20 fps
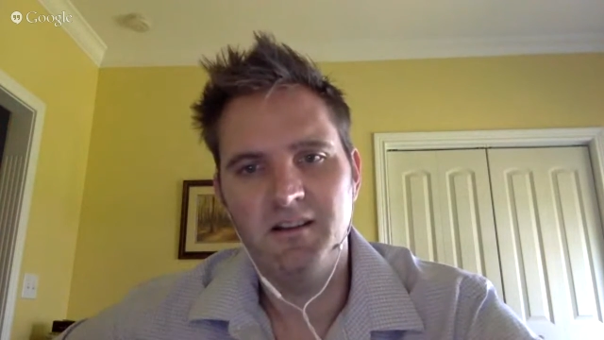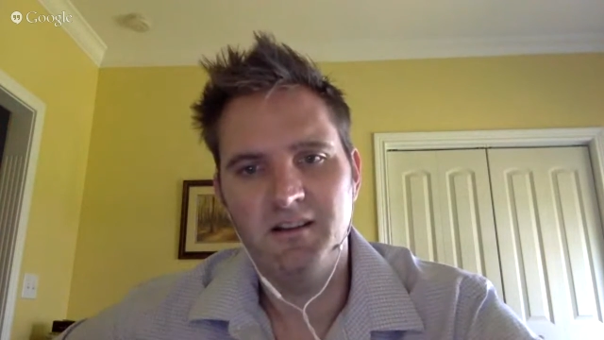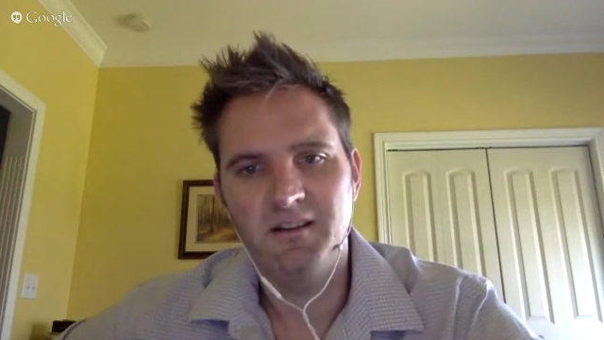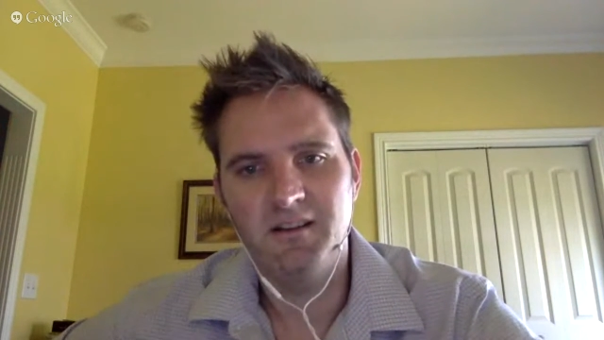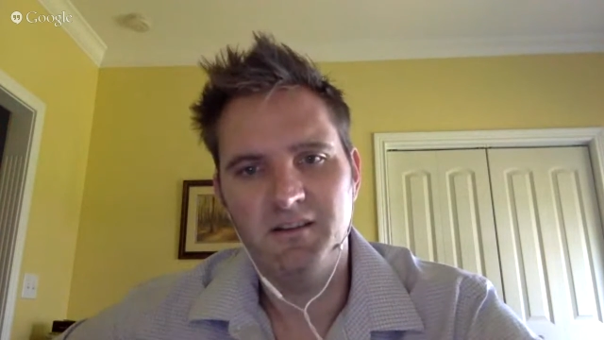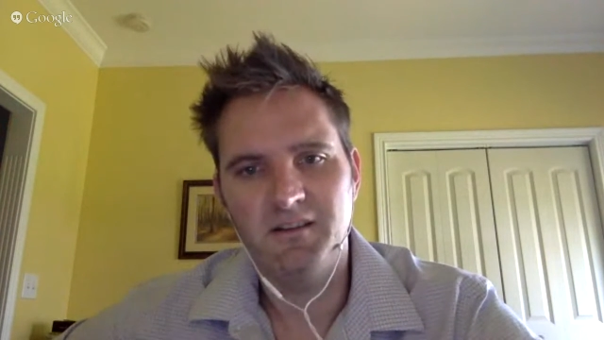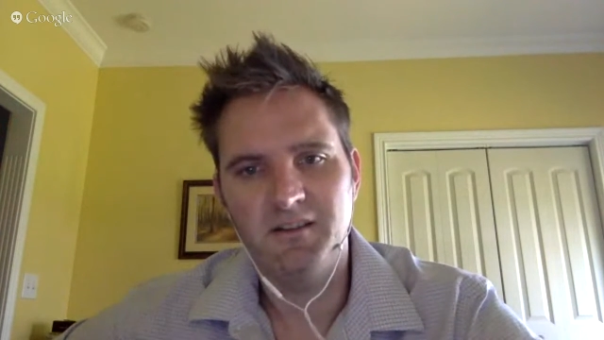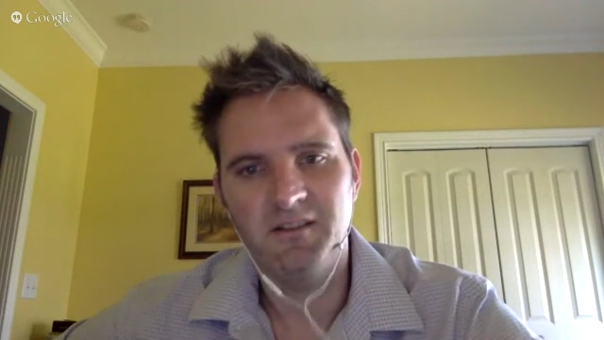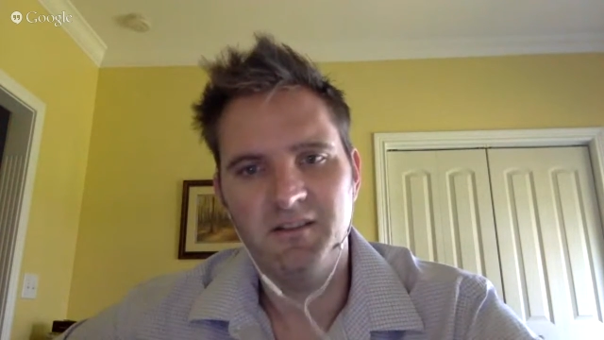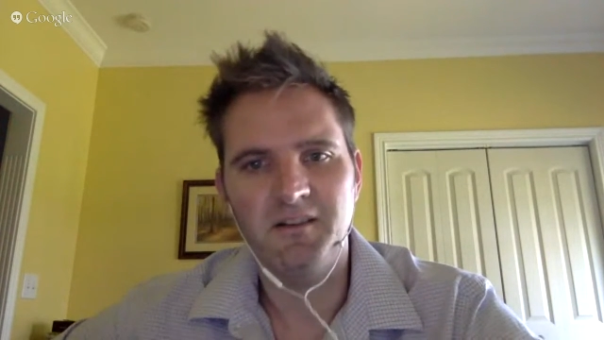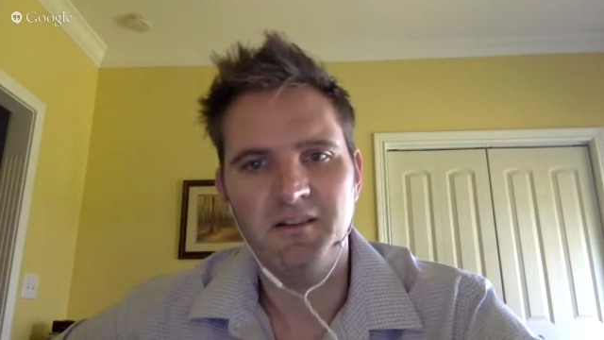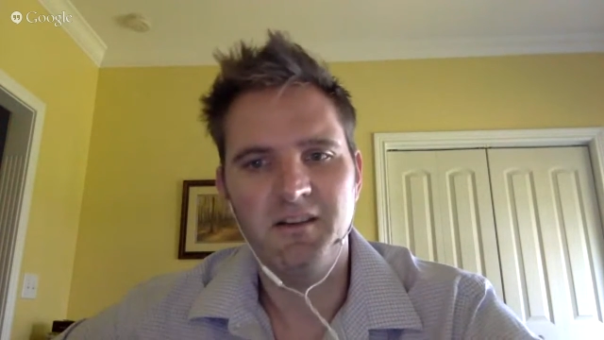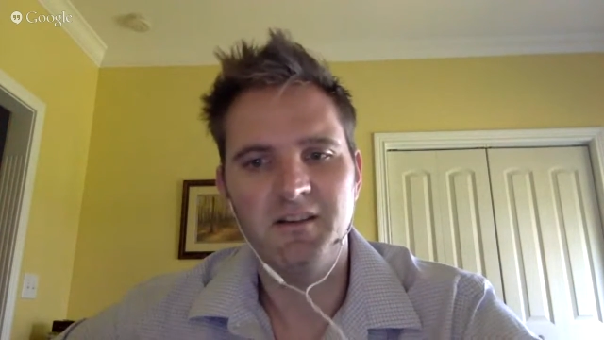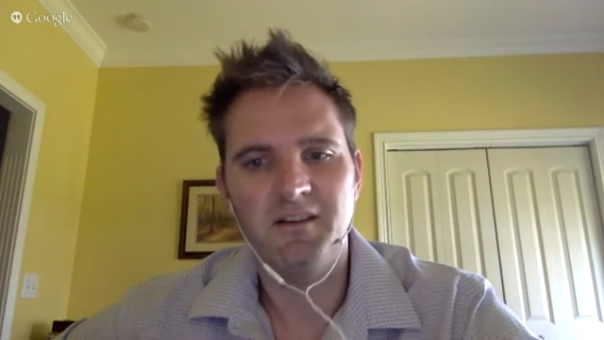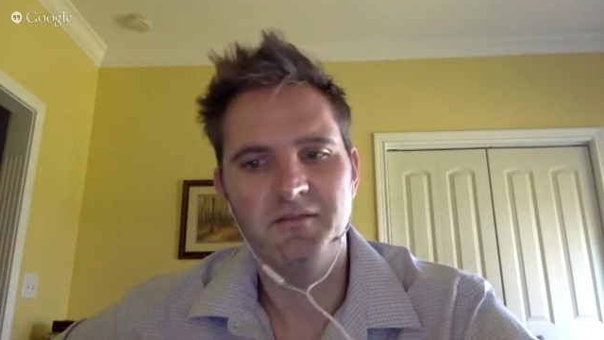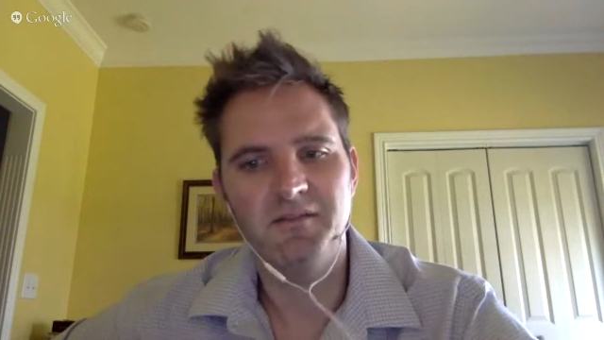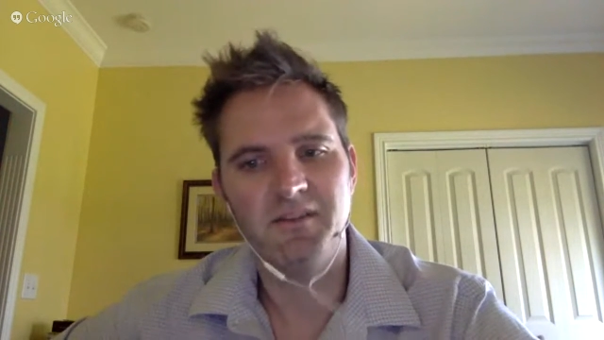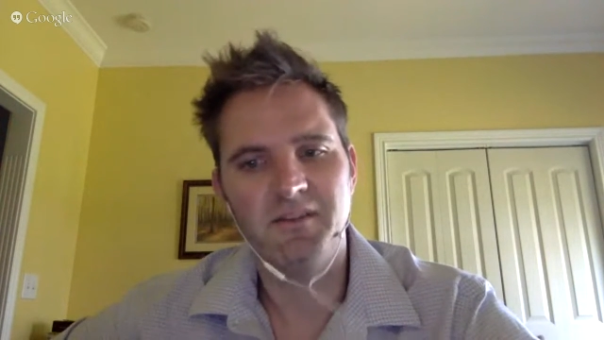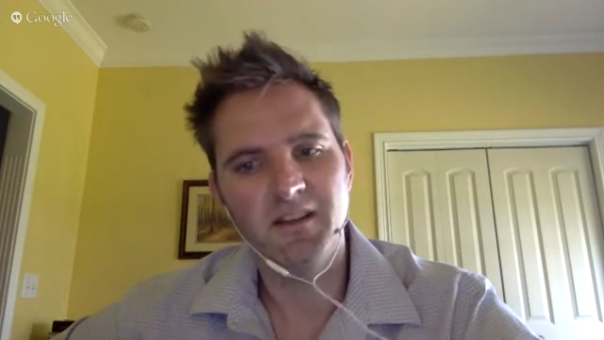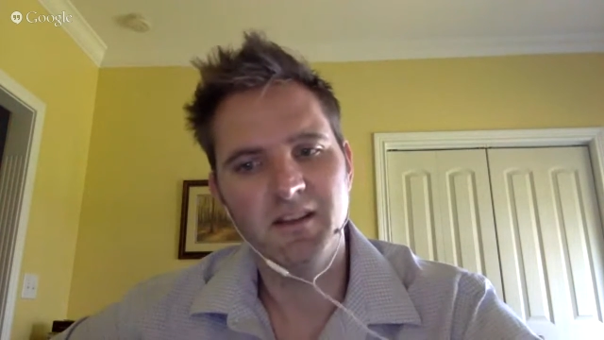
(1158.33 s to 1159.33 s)
You have to go get a
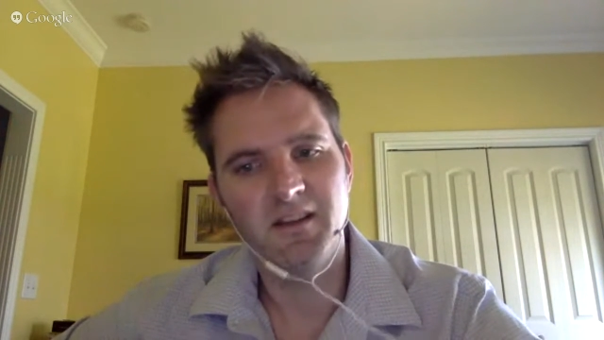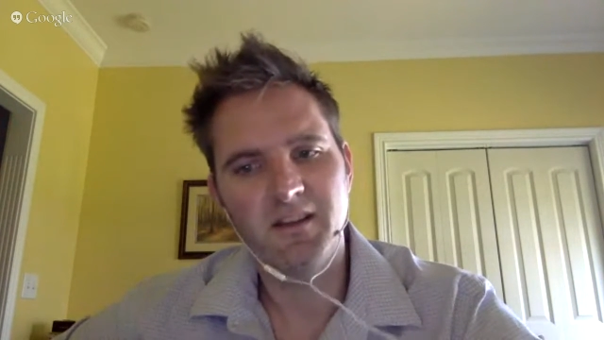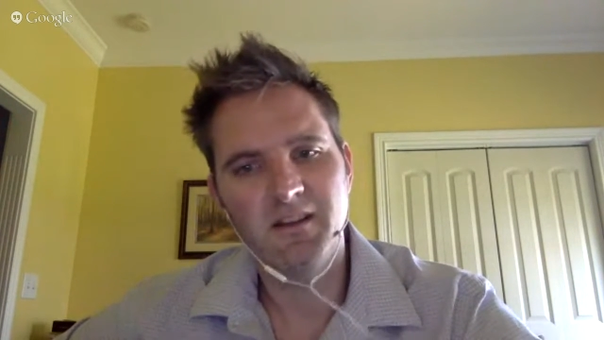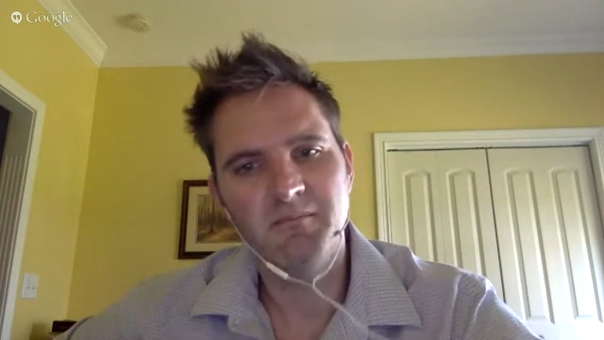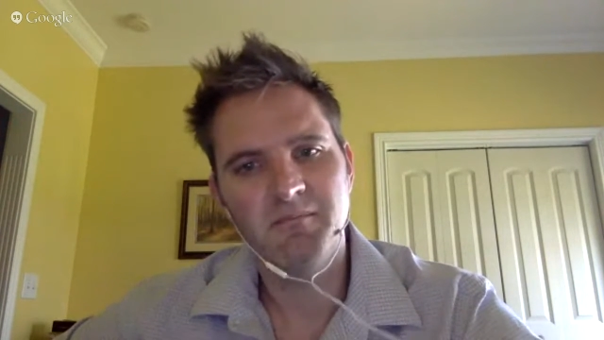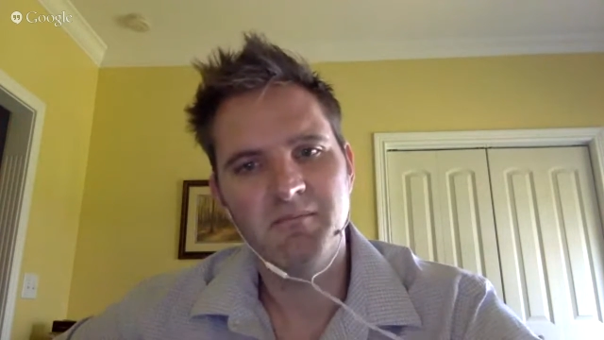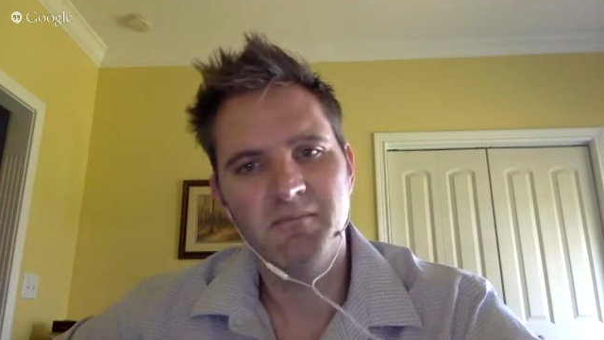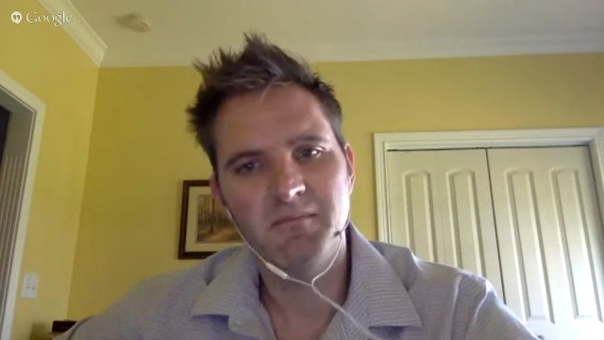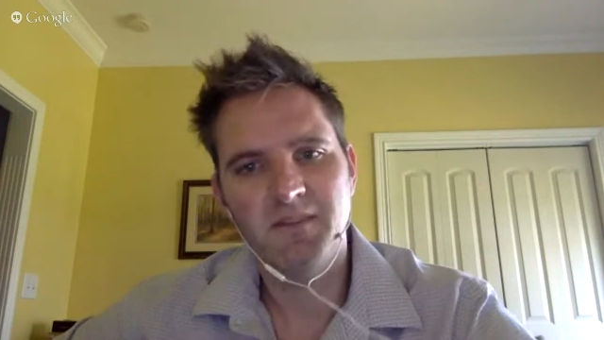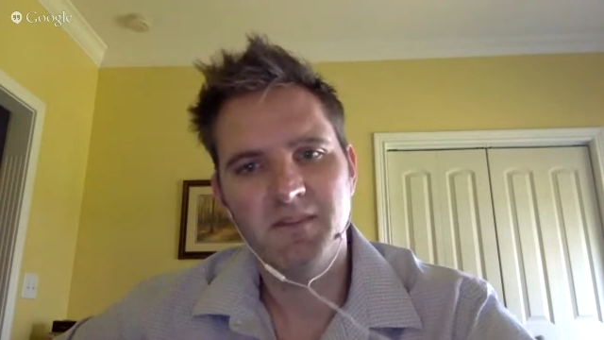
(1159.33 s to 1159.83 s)
VM,